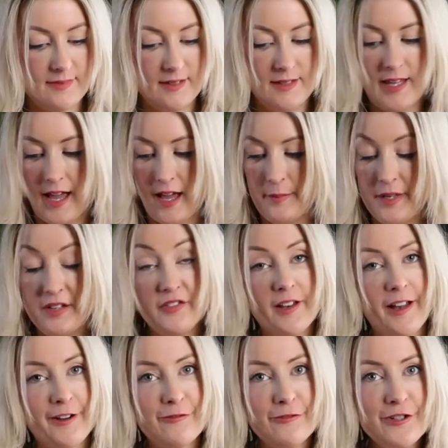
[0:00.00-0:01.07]
yeah, I mean, if you
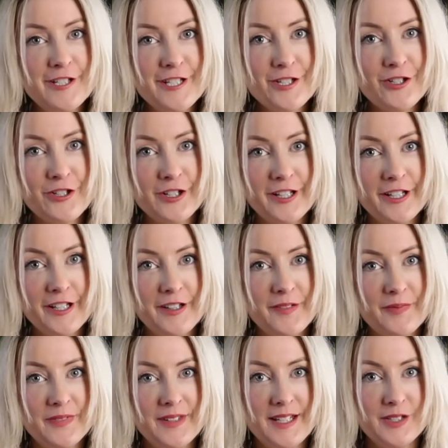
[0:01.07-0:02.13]
like fruity chocolate,
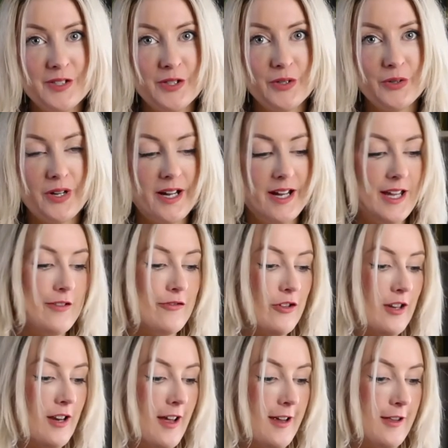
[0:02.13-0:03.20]
these two are great. If
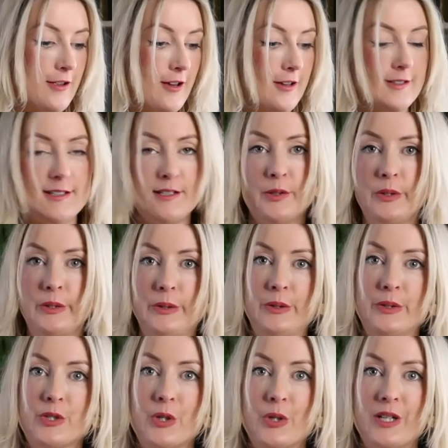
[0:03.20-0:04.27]
you like those little
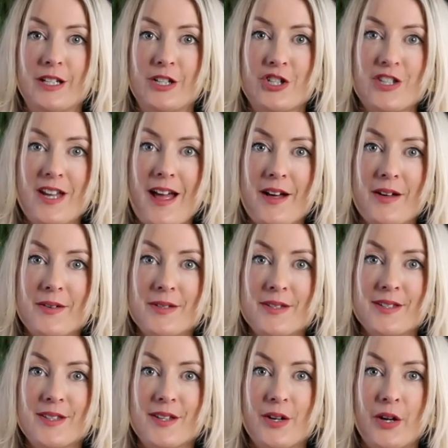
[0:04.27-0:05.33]
chocolate shells,
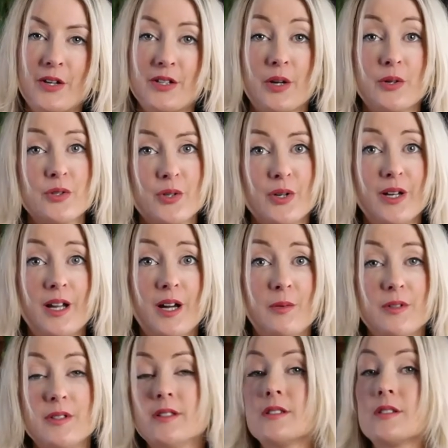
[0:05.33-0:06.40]
the Hotel
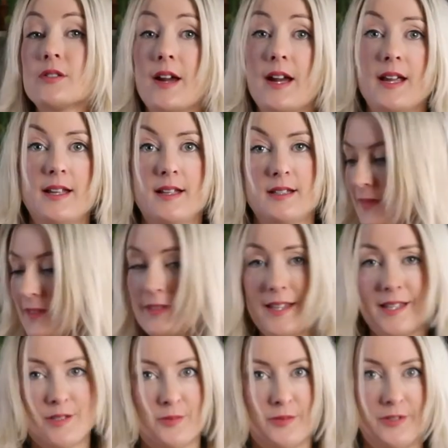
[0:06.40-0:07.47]
Chocolat one's great.
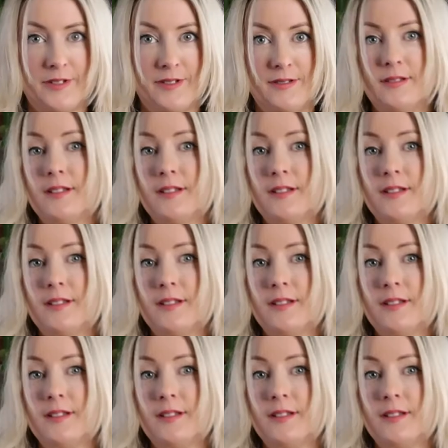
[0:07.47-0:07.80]
This one,